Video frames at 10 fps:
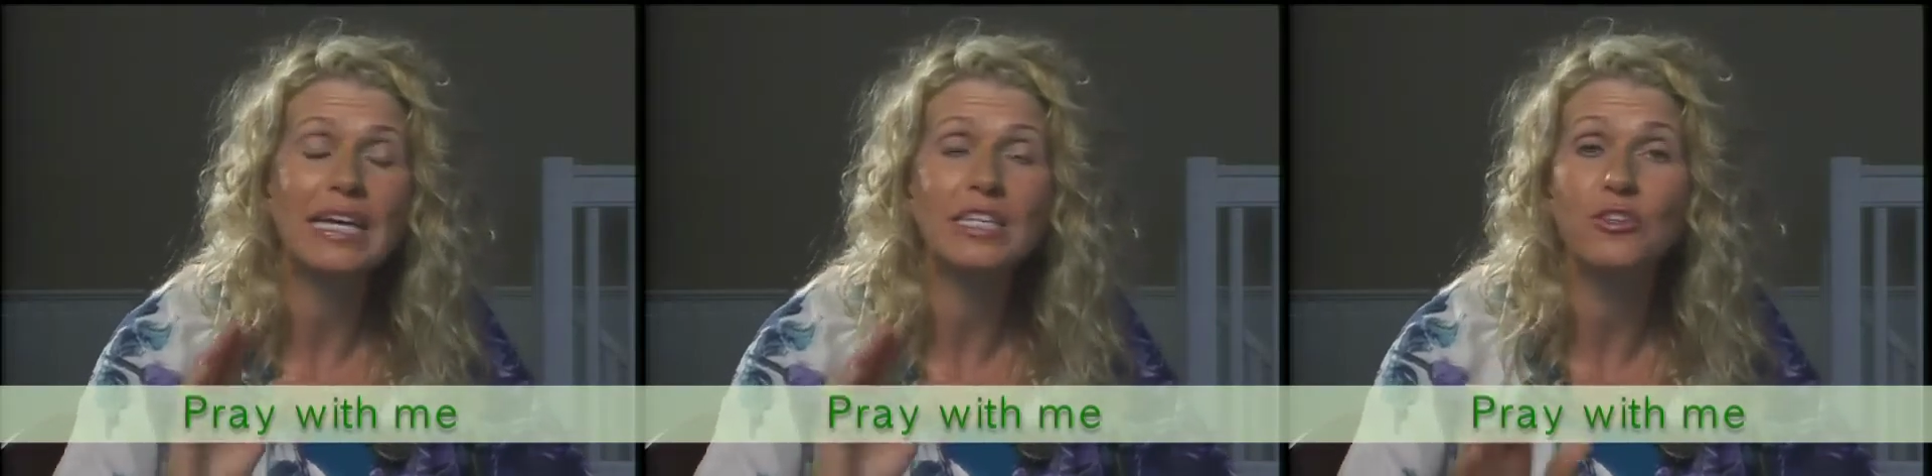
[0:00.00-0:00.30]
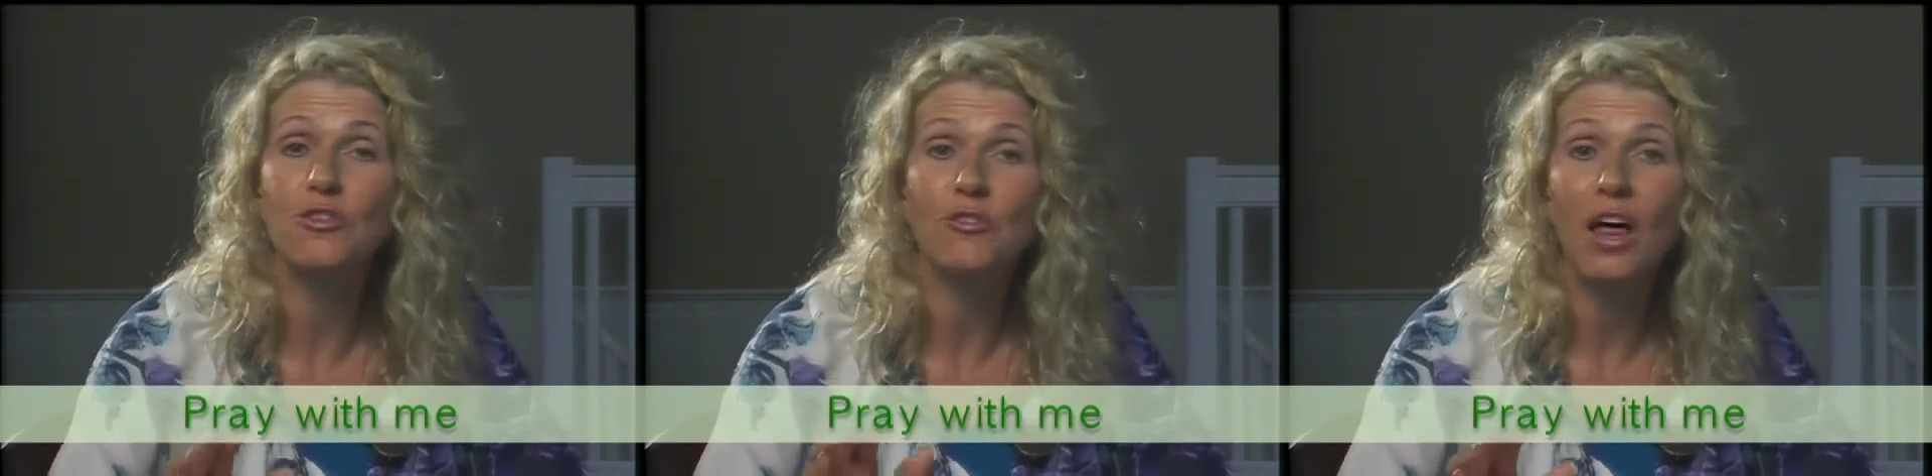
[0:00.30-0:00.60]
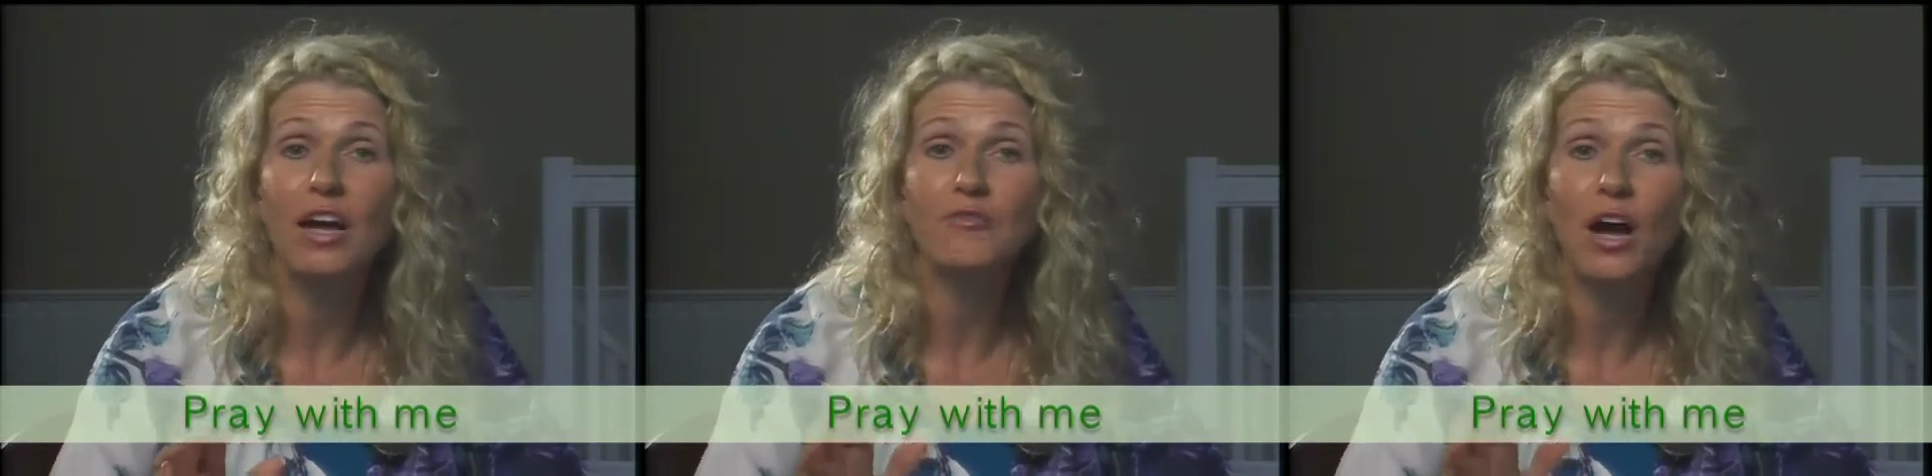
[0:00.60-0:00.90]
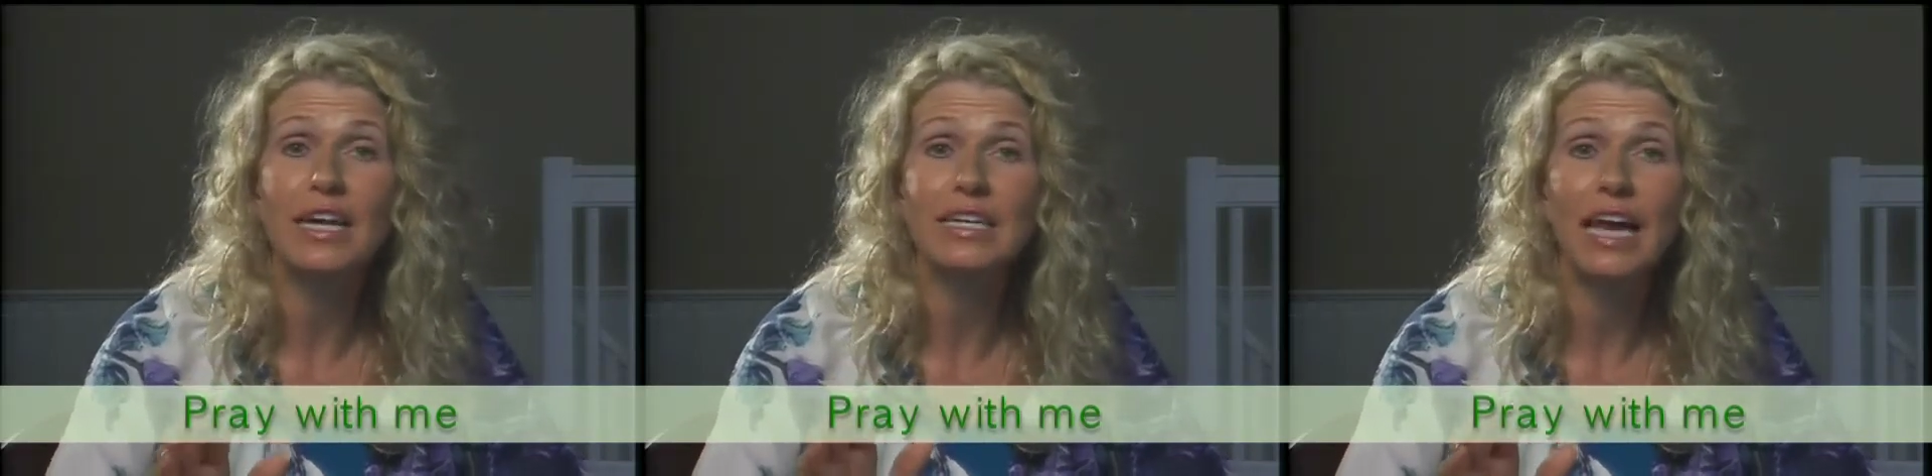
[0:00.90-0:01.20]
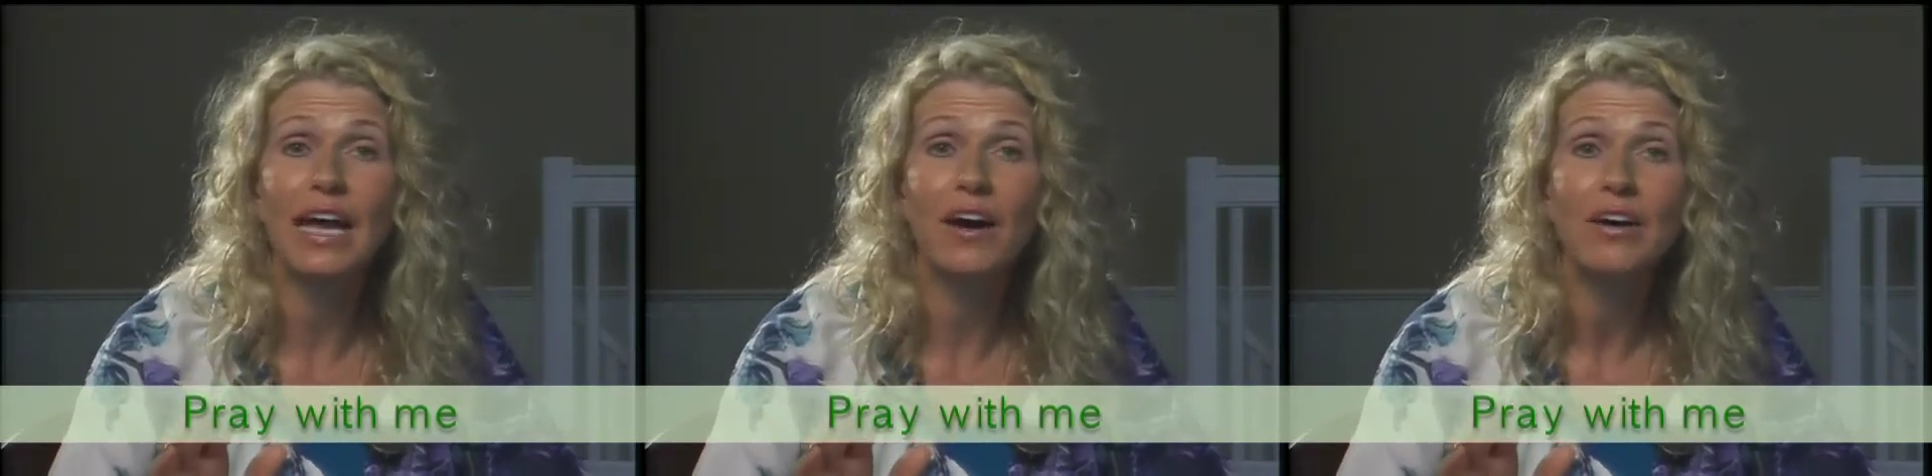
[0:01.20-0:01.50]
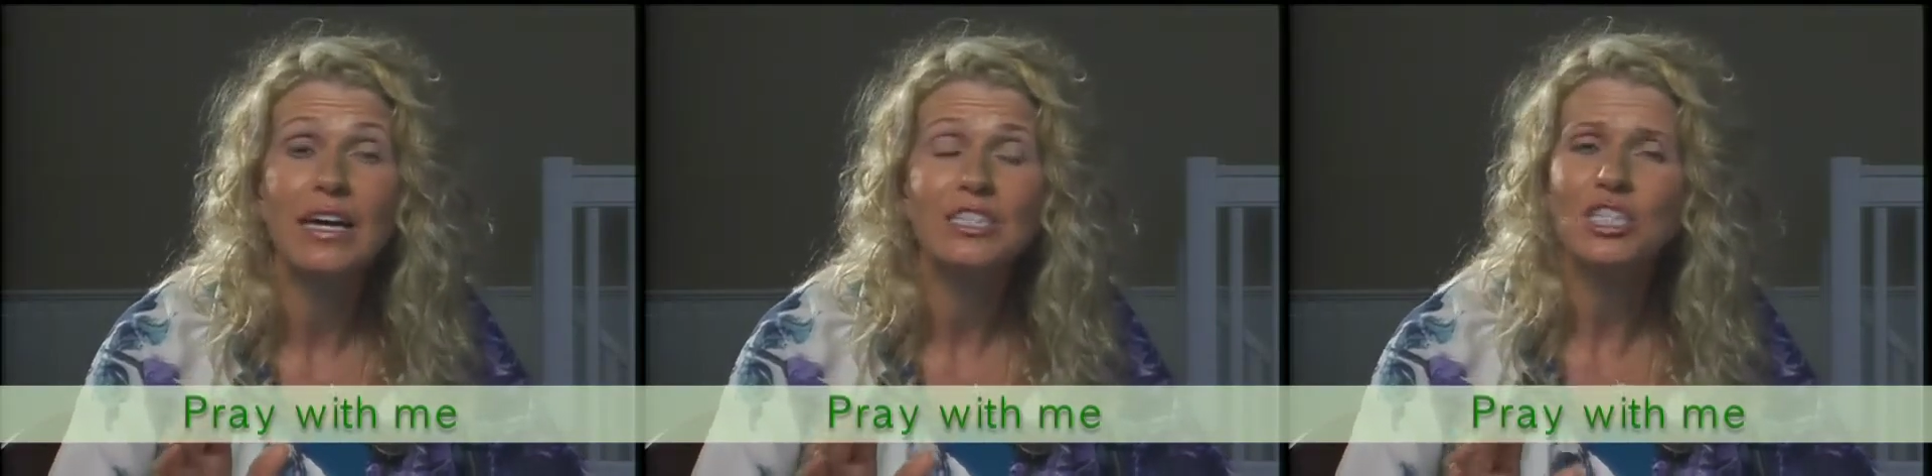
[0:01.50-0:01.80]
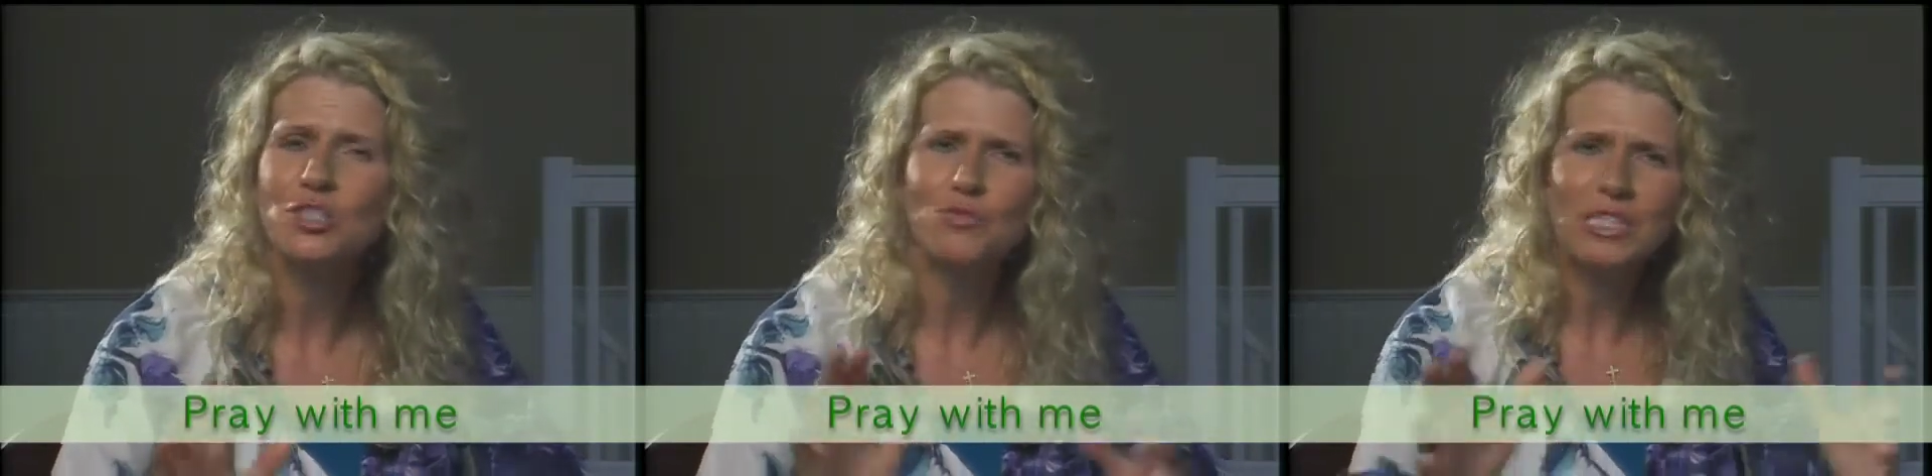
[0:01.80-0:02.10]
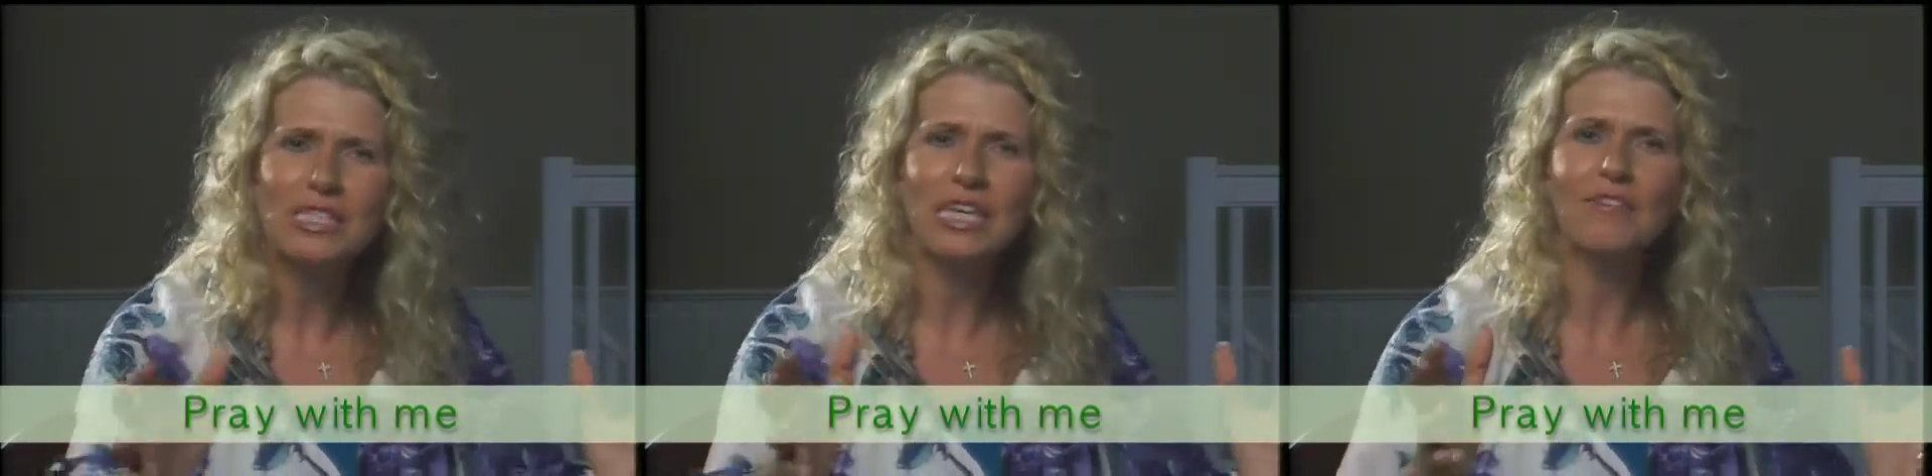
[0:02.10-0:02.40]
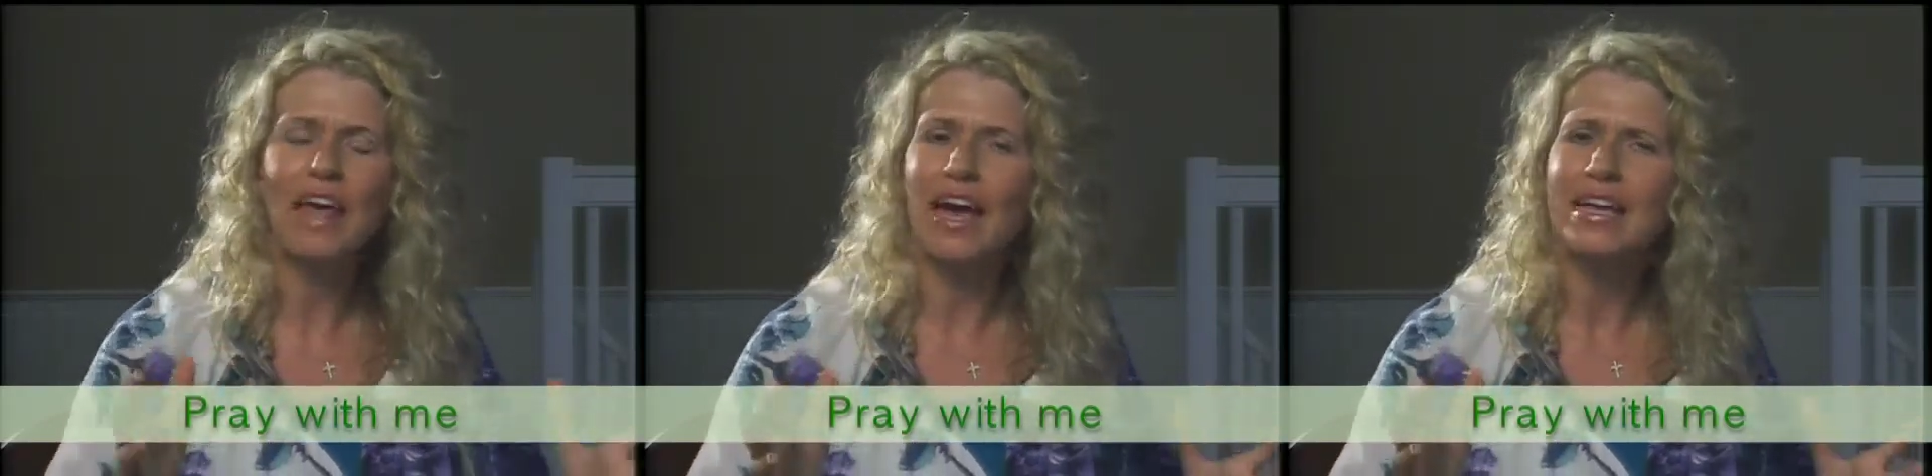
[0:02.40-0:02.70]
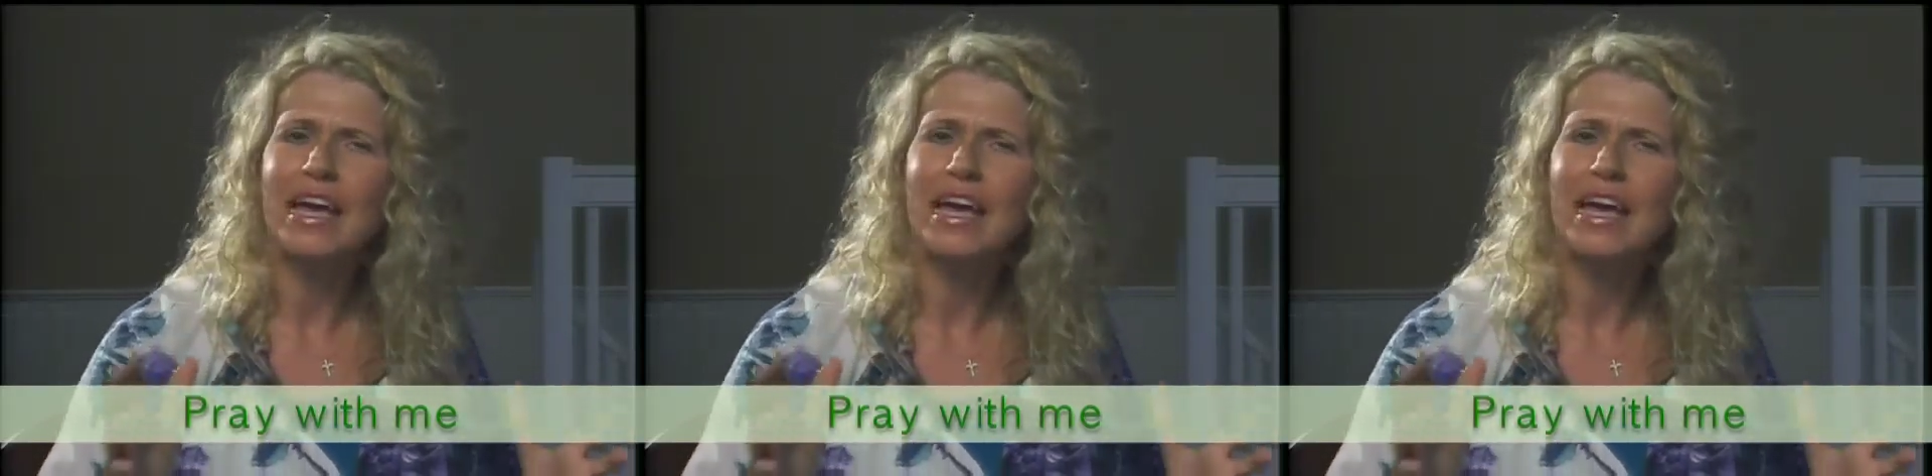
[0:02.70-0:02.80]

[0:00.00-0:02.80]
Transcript: into their life right now. Just receive that.